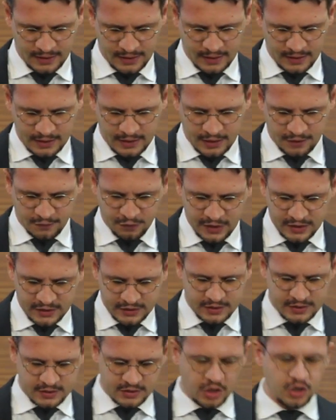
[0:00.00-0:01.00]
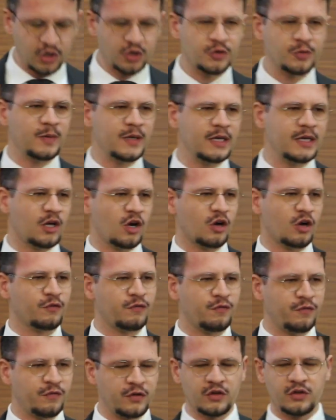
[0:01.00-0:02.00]
Now, friends, don't be
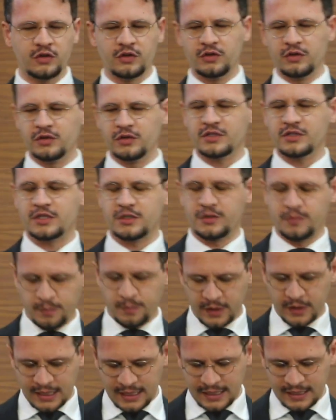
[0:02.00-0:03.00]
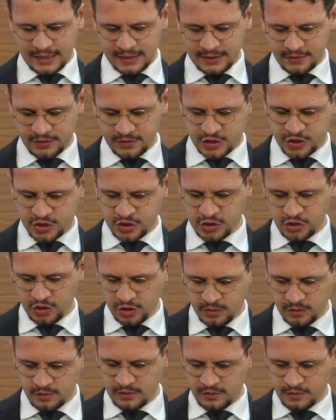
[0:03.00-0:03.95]
confused by the term